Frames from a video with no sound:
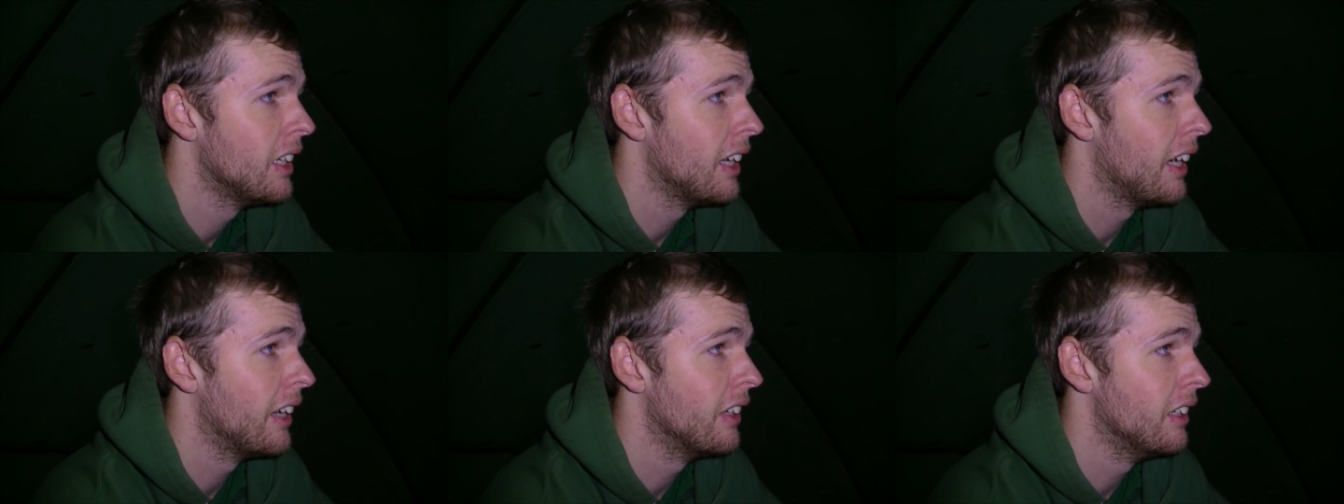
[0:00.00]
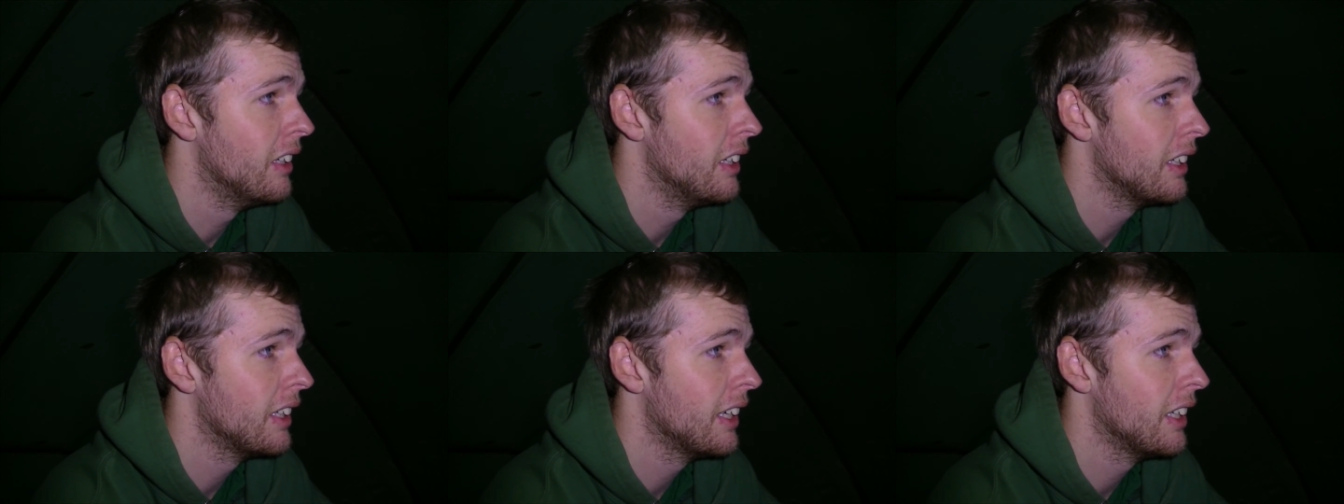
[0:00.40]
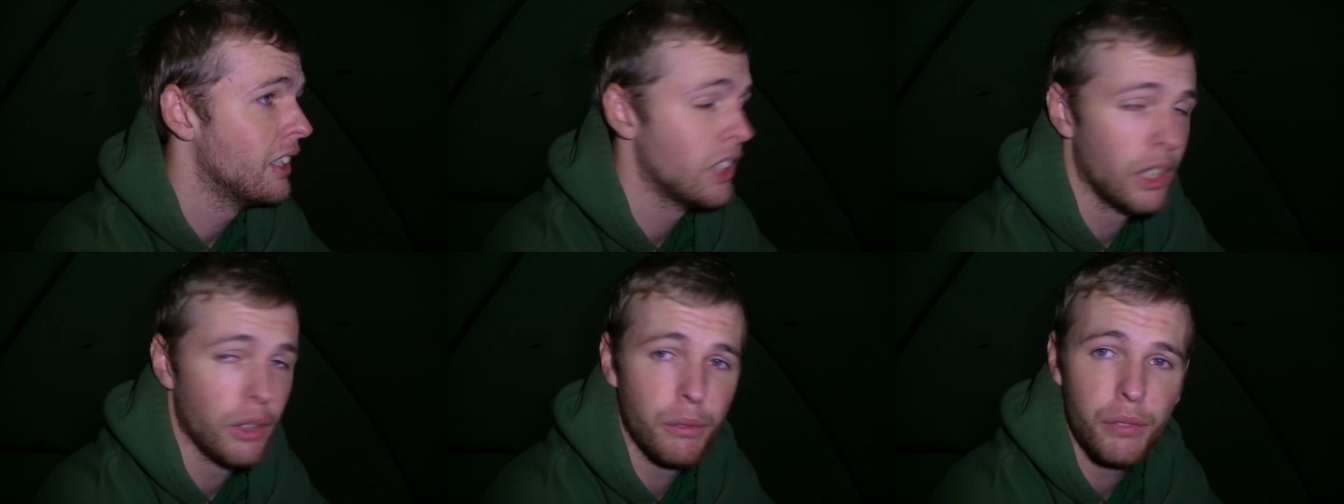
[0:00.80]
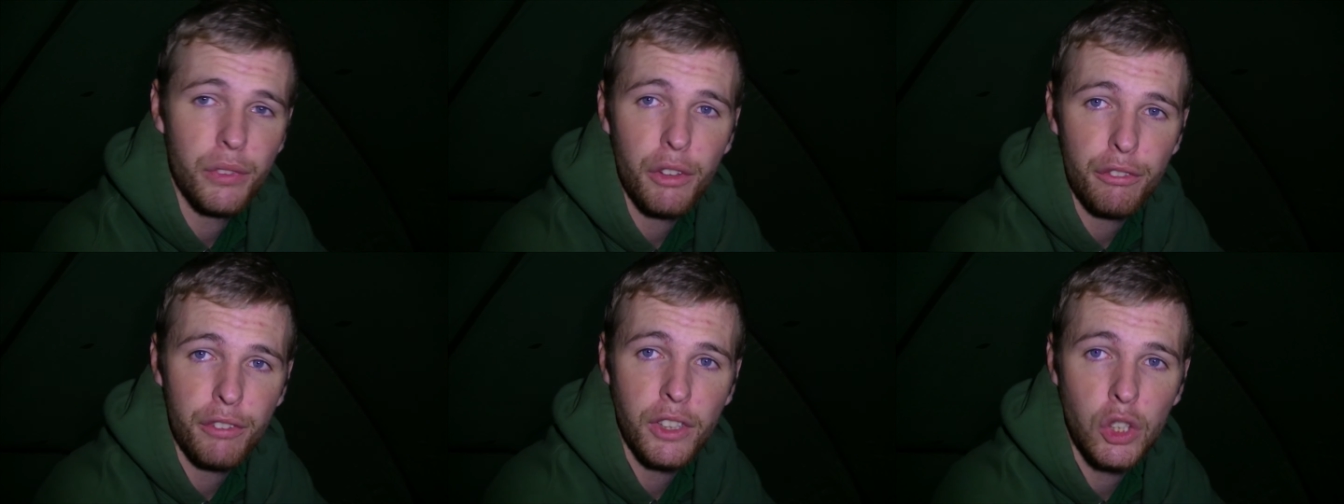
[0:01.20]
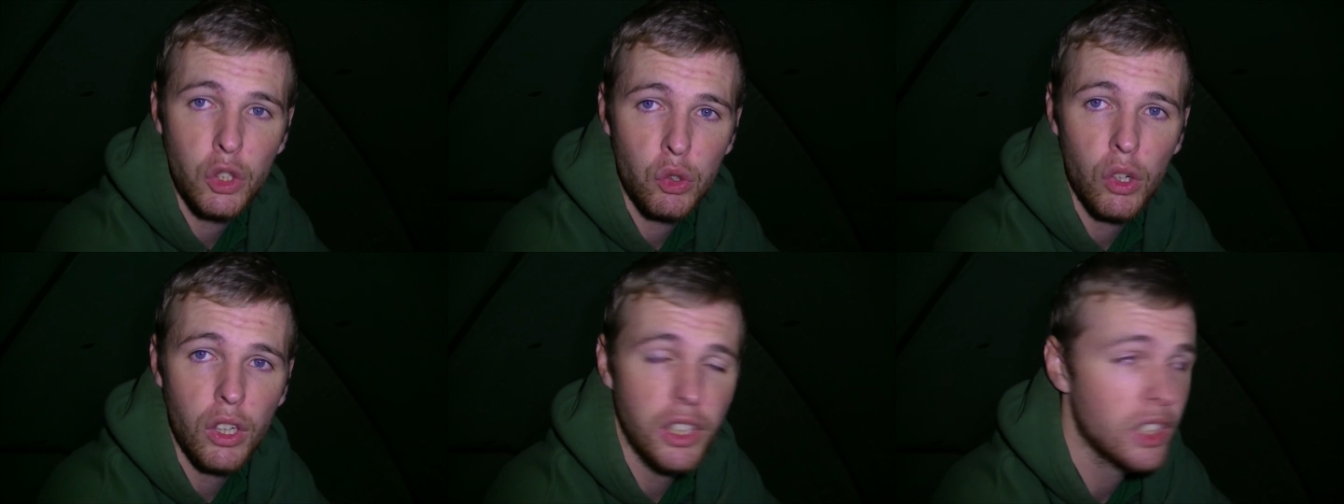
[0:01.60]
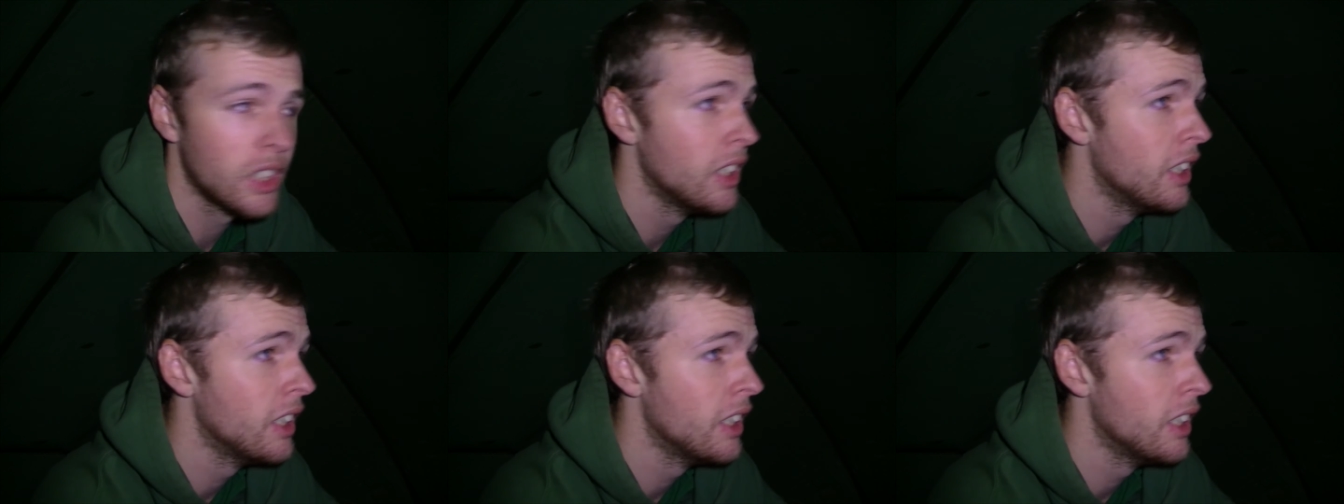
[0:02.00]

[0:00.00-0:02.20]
And yeah, so fingers crossed